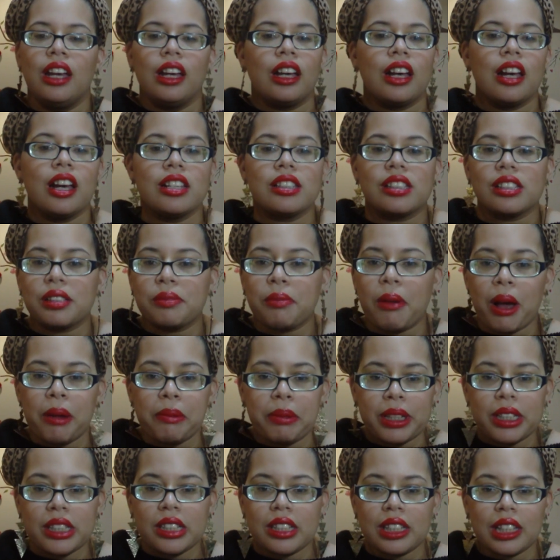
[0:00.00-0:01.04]
Because a small
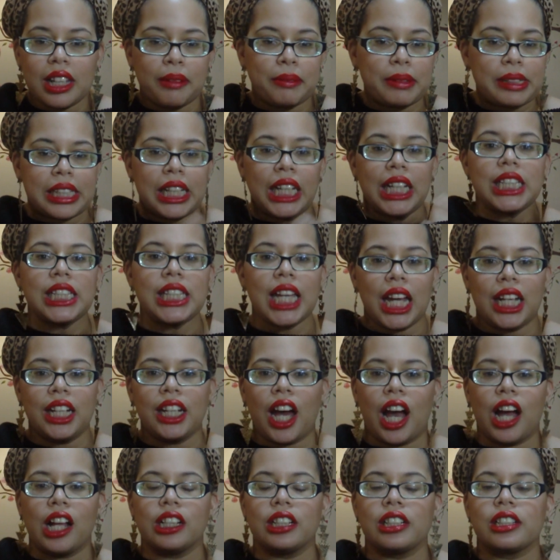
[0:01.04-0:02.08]
piece to them is like
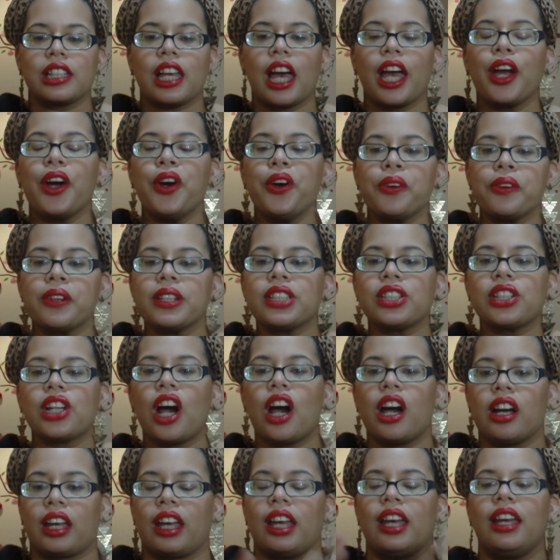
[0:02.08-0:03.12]
$10. I always
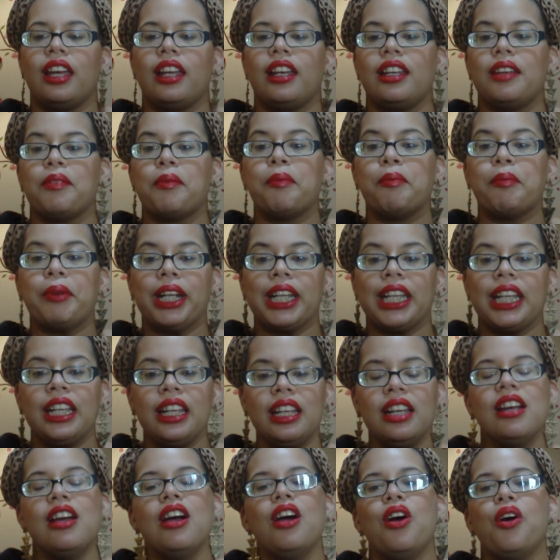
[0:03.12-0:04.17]
talk in
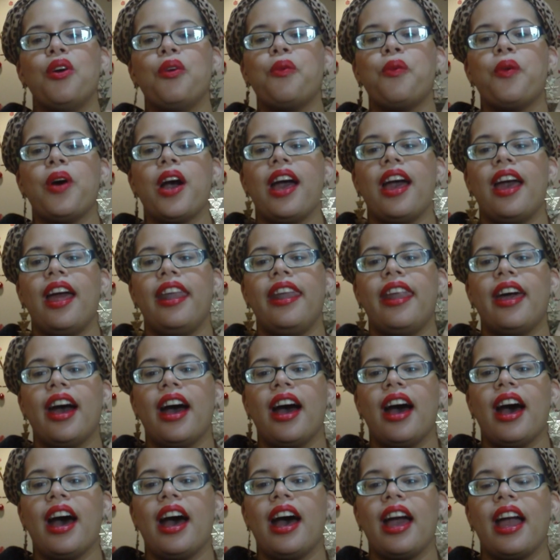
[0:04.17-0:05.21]
money when
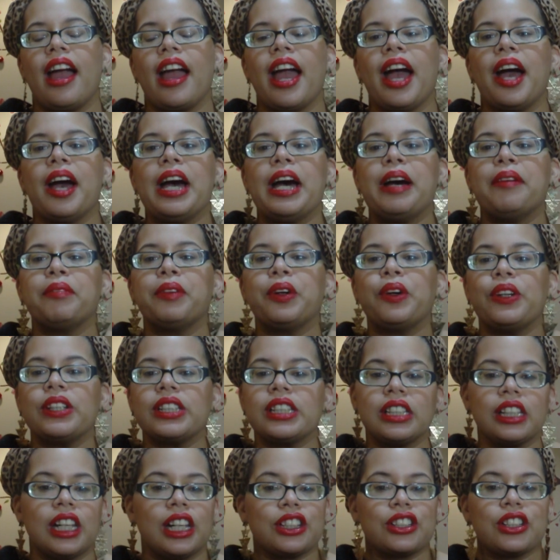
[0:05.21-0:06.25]
I am going
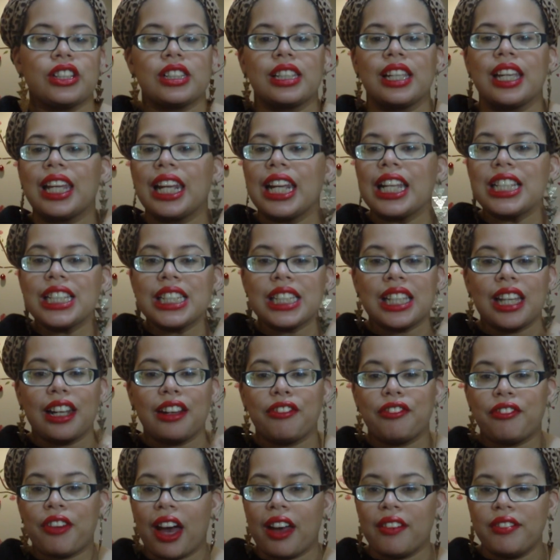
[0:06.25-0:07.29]
to Lush. I'll say, can I just get
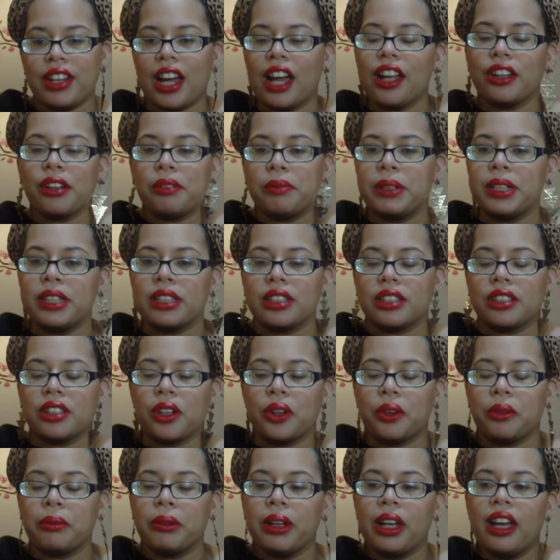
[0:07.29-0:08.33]
a $5 piece of
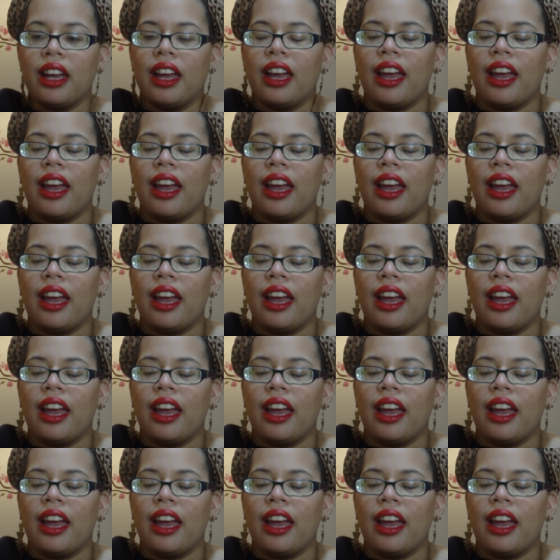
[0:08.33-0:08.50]
soap?